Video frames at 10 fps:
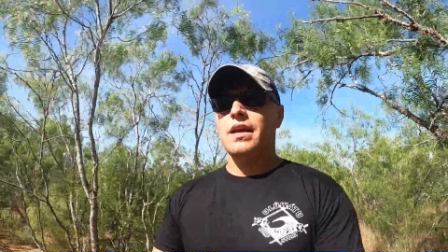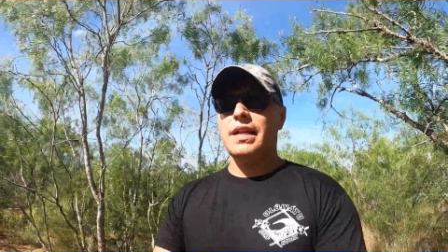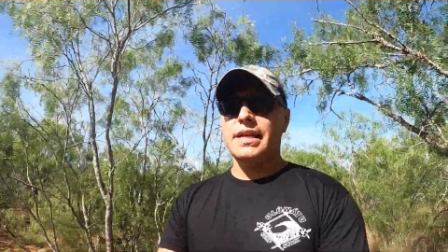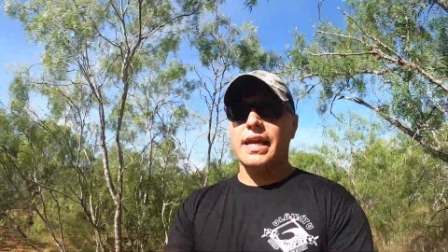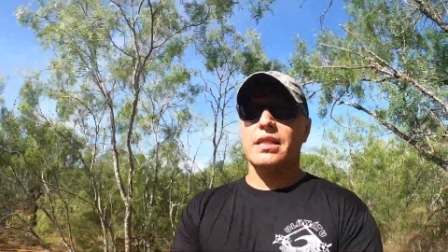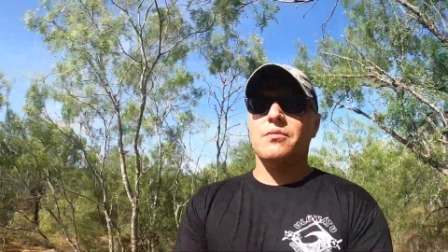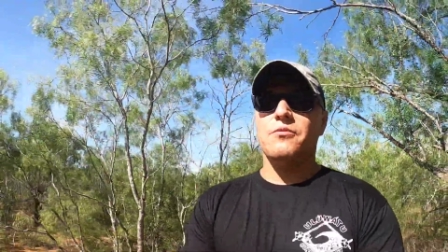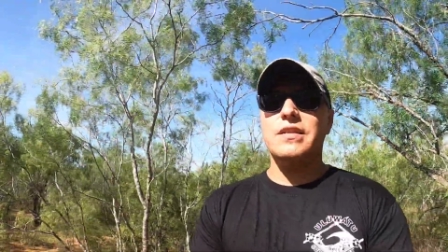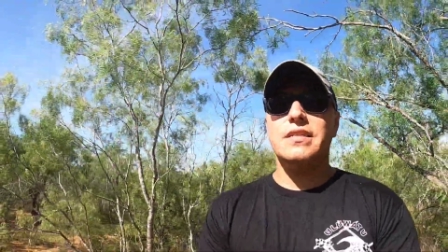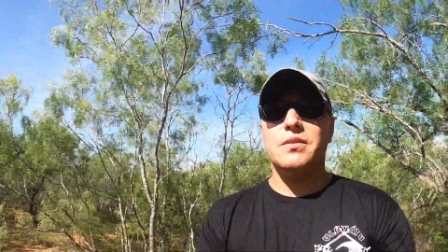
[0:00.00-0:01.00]
And again, the
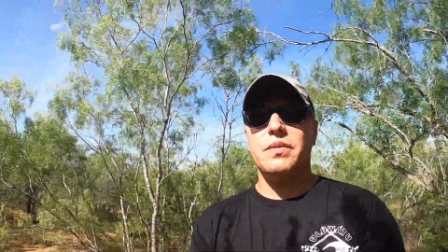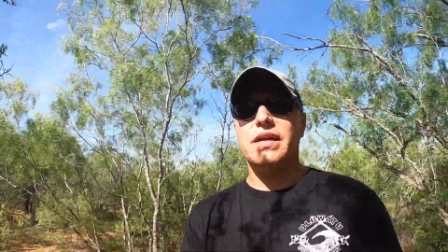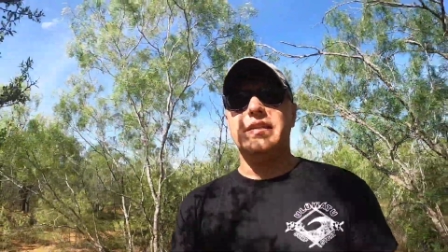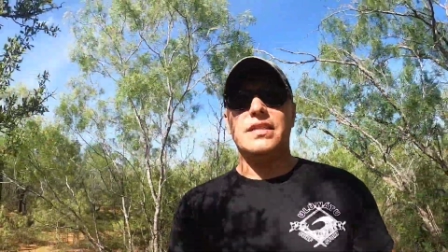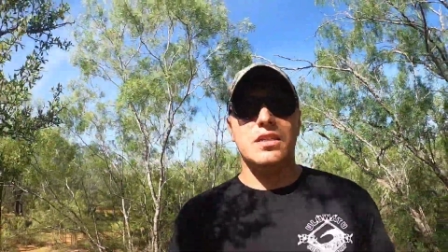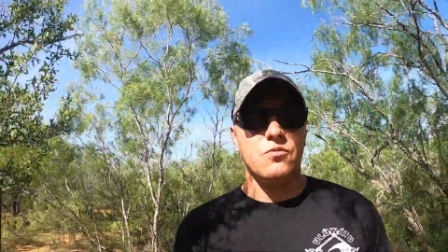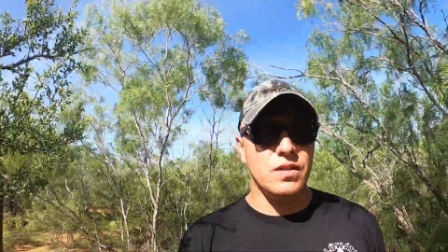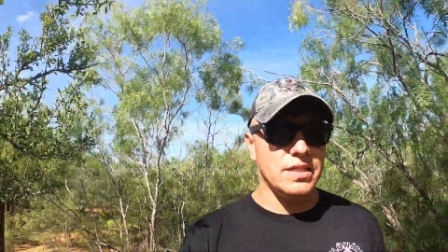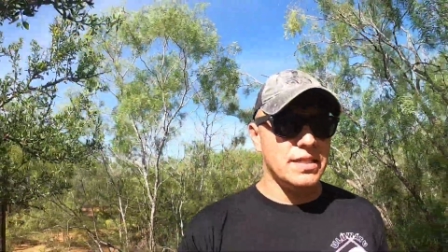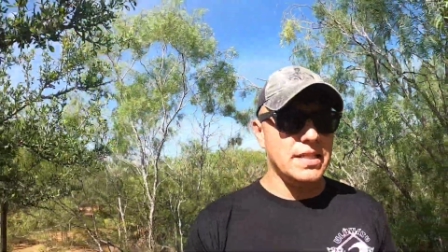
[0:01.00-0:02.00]
reason the bank is going to
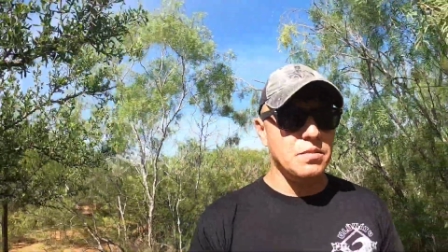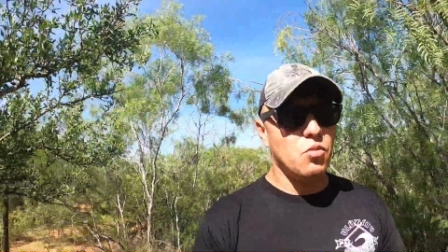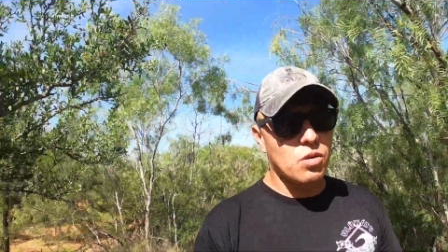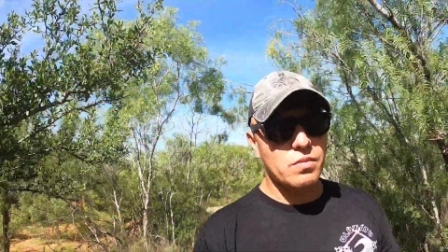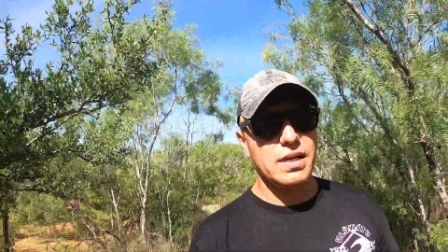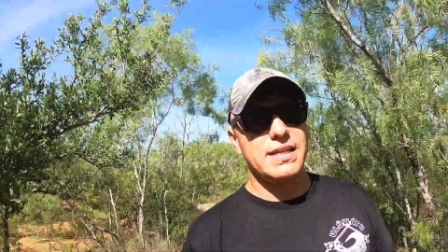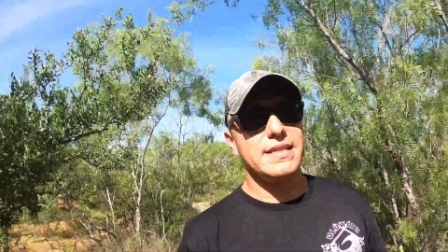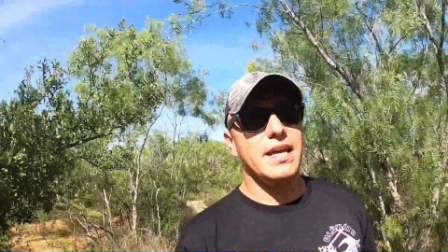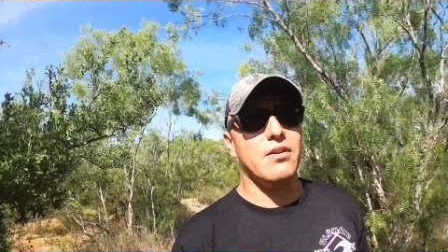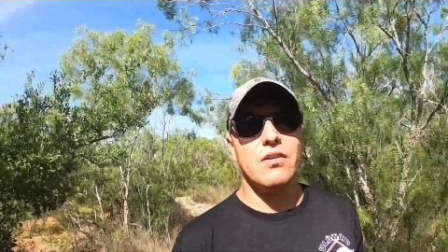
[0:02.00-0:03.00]
want to see more money
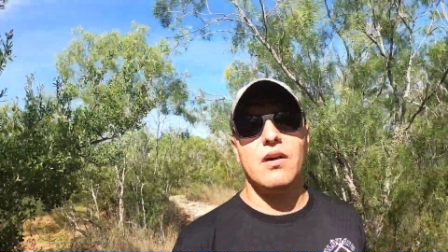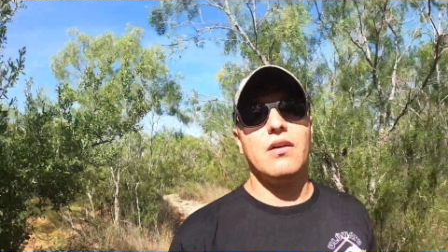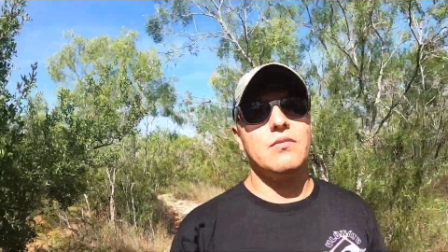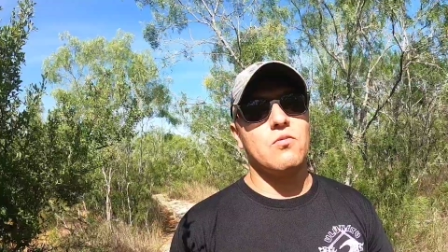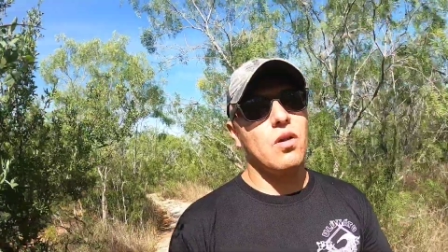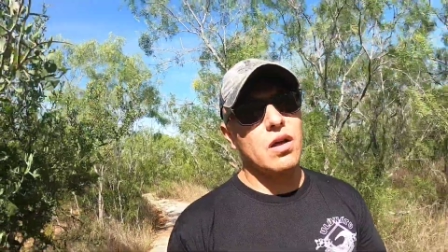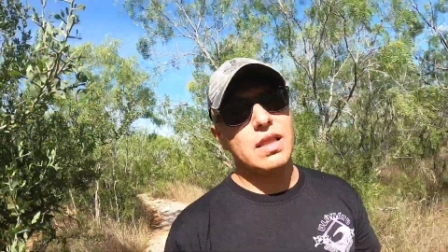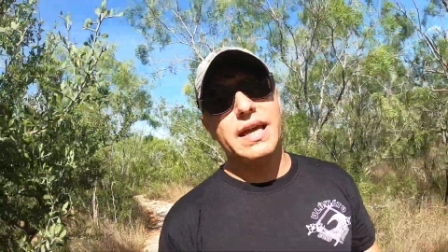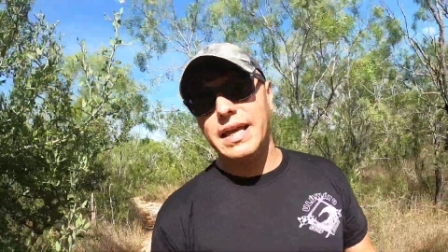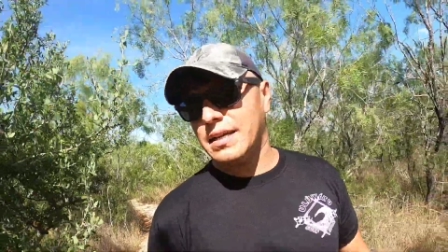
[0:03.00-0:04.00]
down on raw
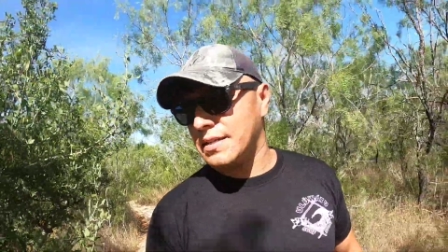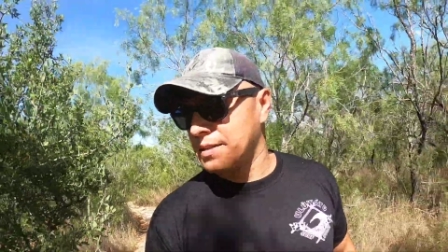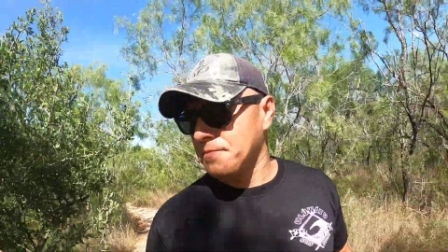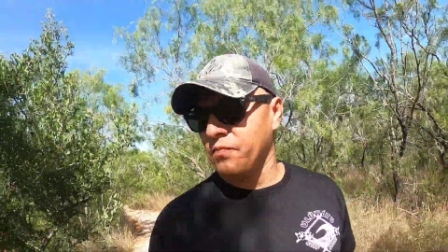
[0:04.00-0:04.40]
land